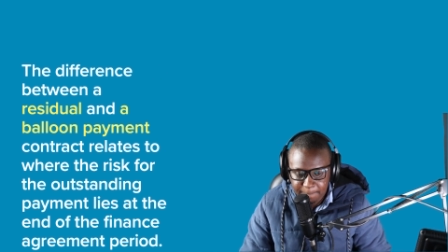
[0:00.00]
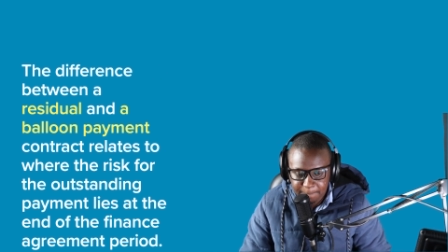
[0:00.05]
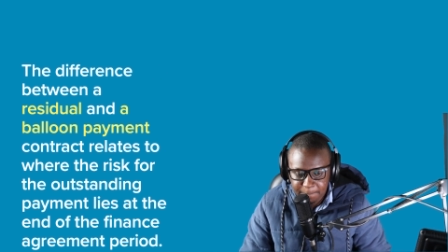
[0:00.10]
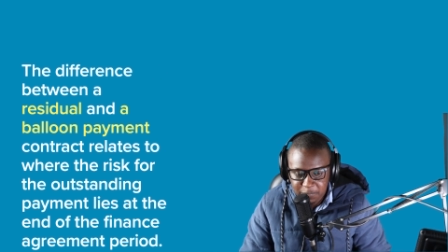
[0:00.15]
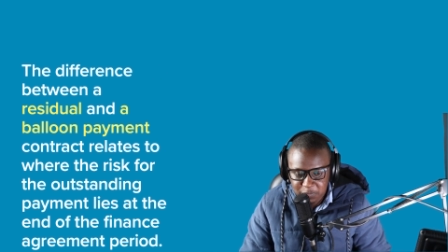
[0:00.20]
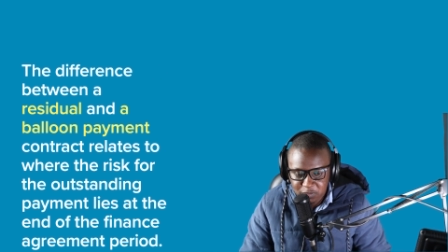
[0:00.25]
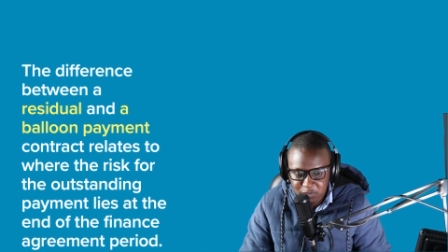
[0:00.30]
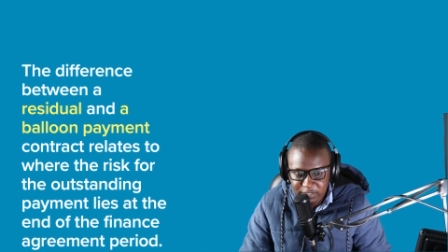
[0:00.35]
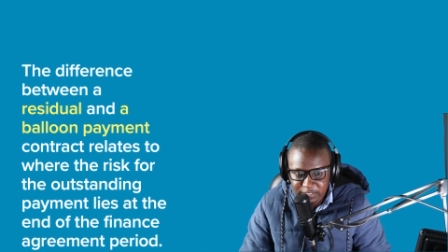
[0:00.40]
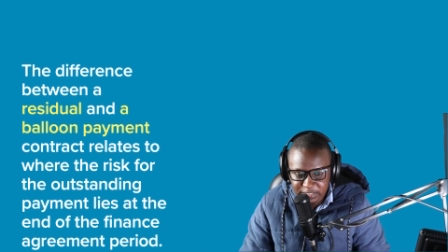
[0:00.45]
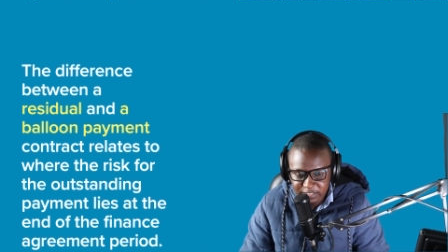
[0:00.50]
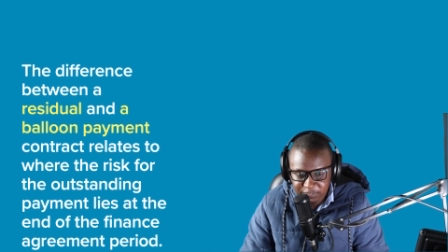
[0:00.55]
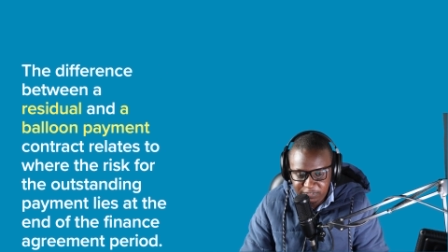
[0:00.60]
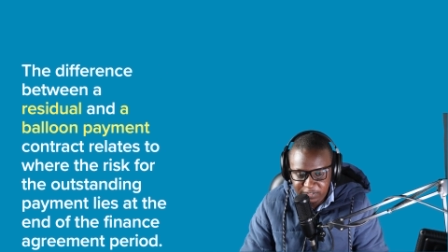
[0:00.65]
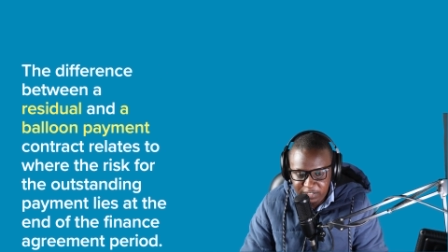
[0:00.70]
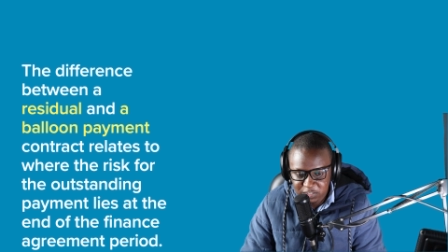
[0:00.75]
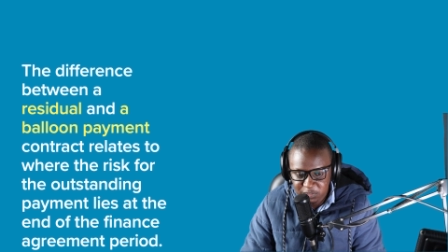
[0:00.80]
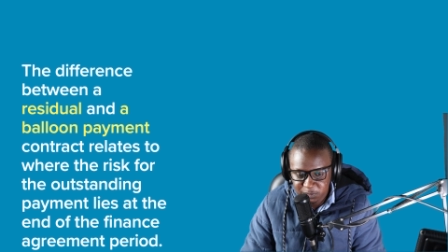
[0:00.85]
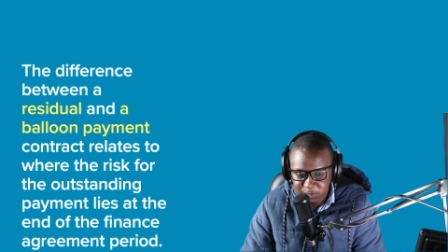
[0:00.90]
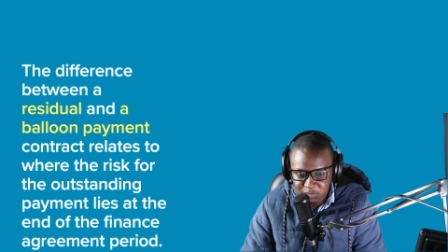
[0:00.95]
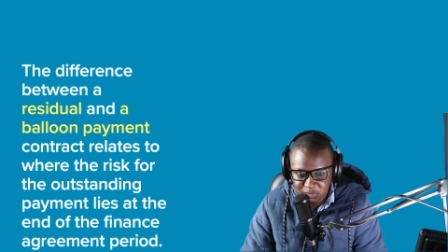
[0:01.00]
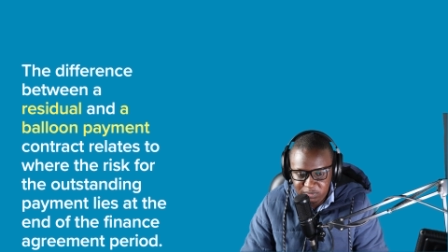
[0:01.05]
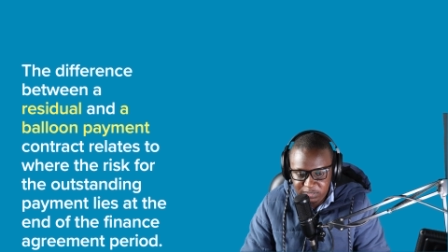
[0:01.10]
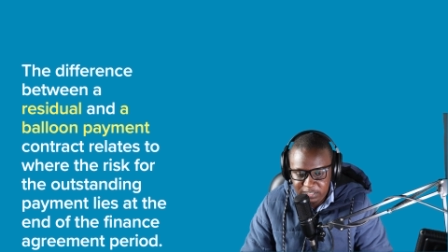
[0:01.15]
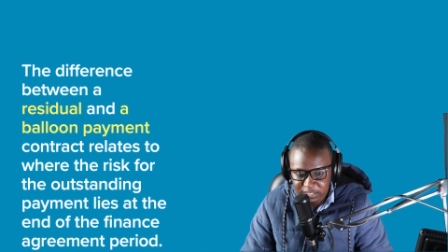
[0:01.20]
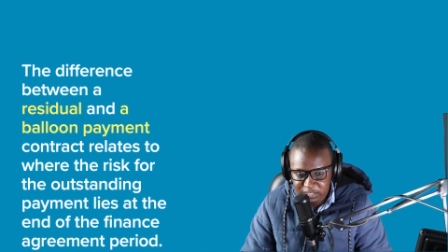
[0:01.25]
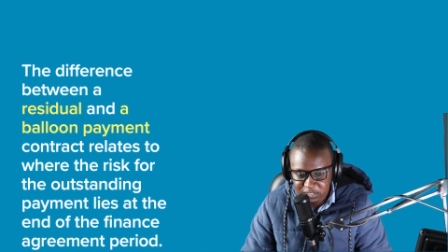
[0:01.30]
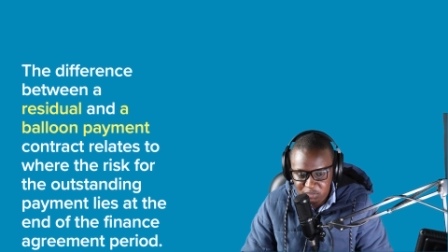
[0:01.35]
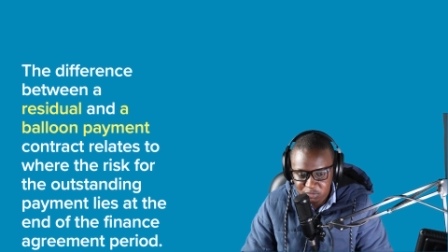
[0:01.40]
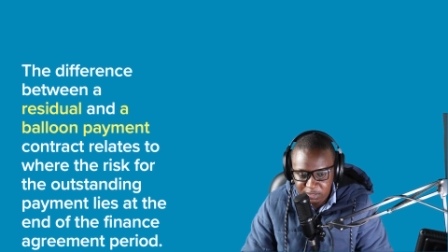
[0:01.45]
So the difference between
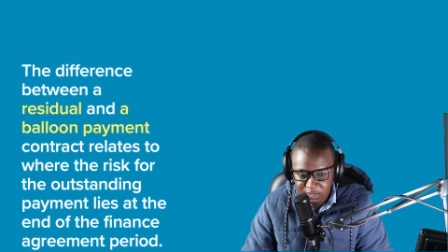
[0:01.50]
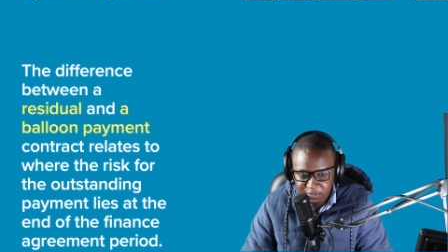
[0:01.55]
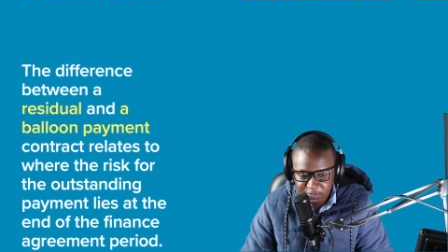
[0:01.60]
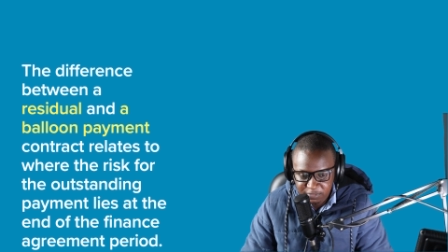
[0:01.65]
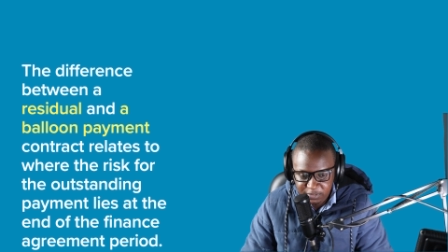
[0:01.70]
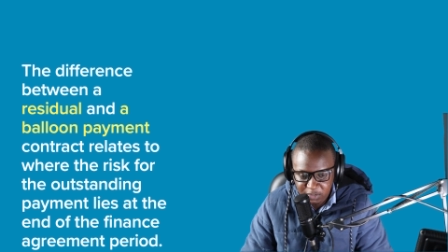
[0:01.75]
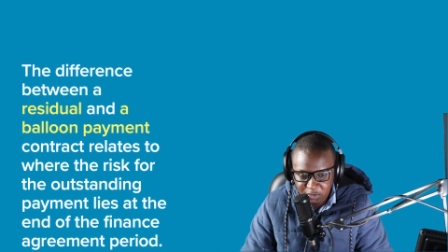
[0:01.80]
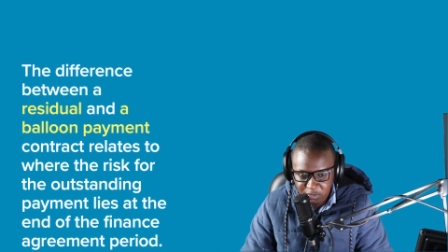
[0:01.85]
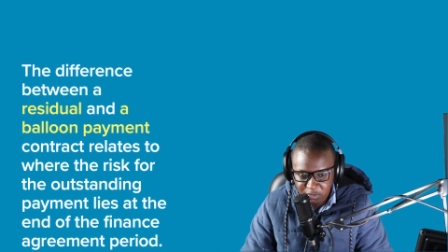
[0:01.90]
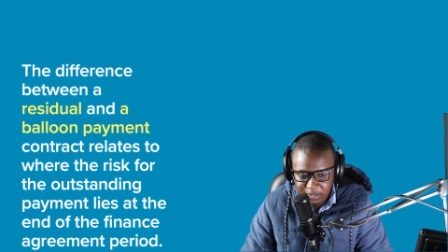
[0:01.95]
residual value